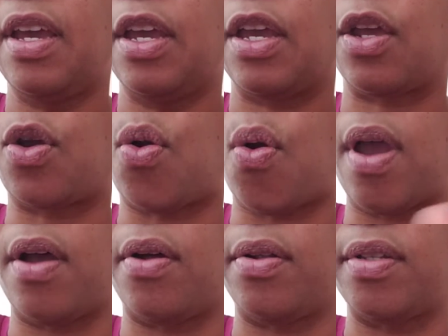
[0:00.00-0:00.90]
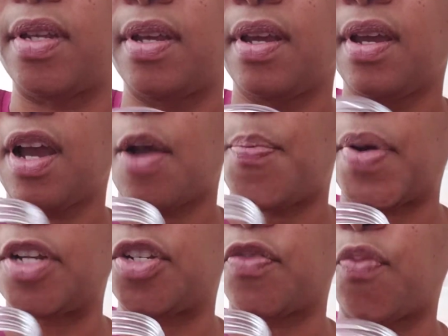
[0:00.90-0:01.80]
and coiled a
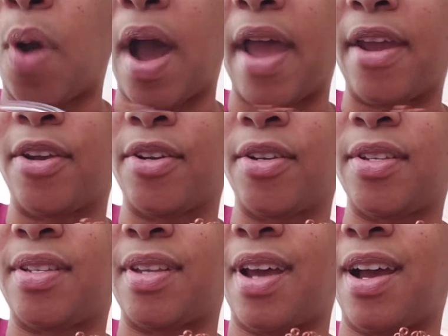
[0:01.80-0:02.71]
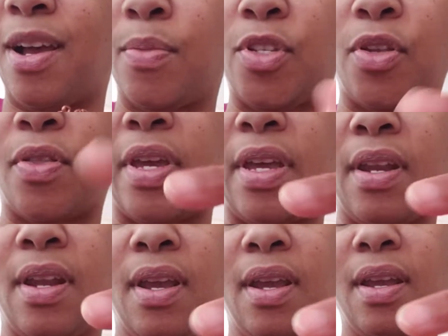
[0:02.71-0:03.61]
bunch of wires so
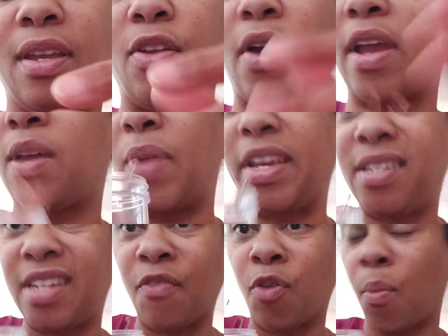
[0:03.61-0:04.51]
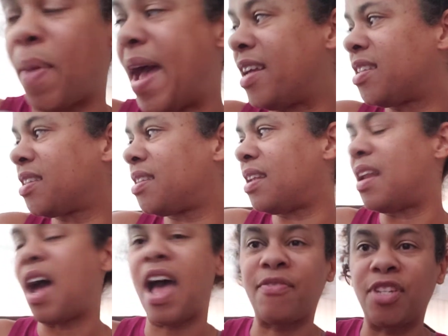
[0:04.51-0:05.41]
that, I can make several masks and
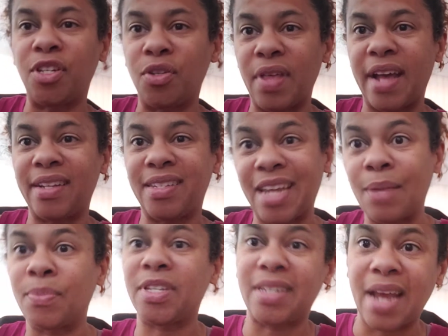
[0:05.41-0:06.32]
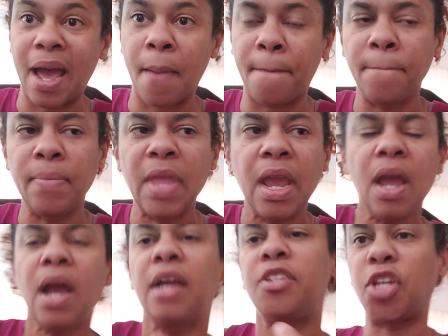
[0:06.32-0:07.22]
not have to do that same step.
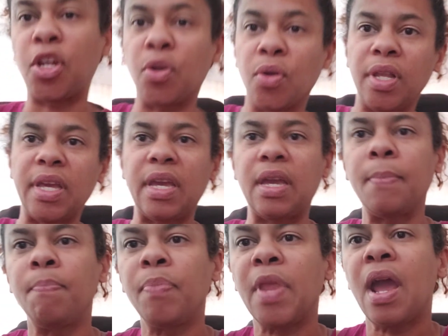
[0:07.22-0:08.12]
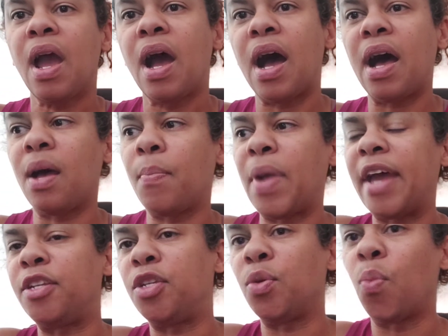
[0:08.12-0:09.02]
Generally, I
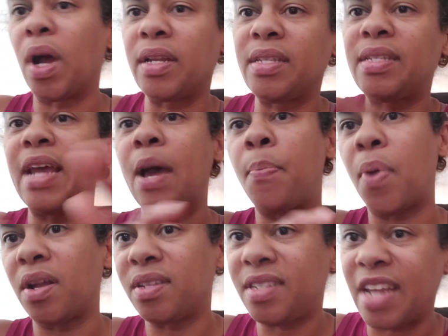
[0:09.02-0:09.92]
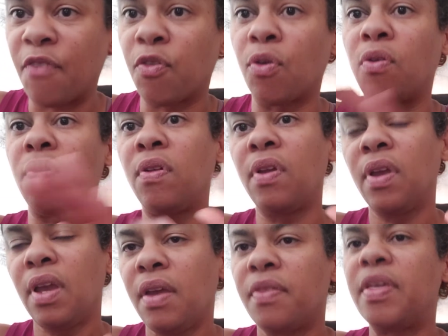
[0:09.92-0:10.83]
do one step on several,
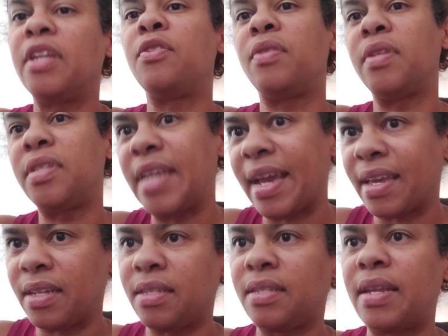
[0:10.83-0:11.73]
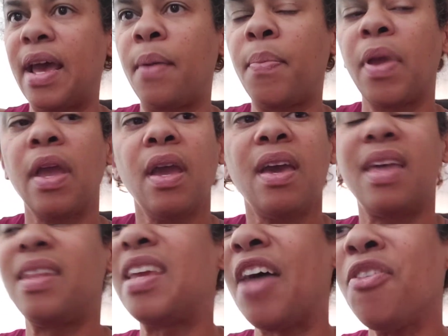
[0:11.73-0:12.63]
then do the second step.
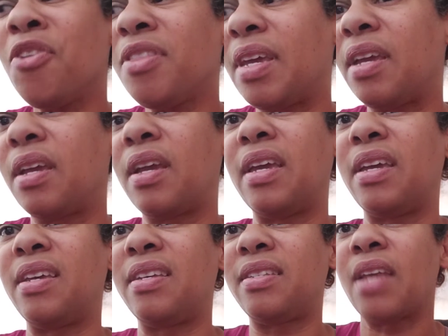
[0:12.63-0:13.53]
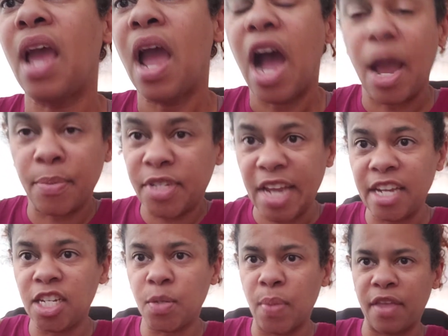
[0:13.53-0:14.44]
And the other thing is I'm
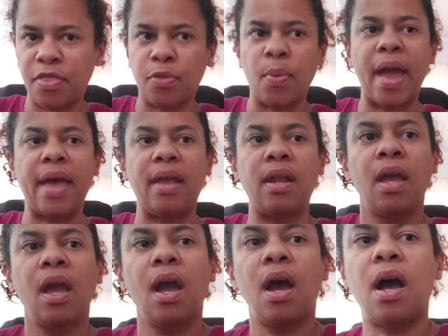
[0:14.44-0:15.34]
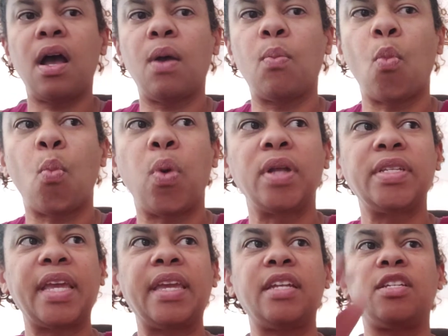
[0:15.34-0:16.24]
changing my thread. Once I get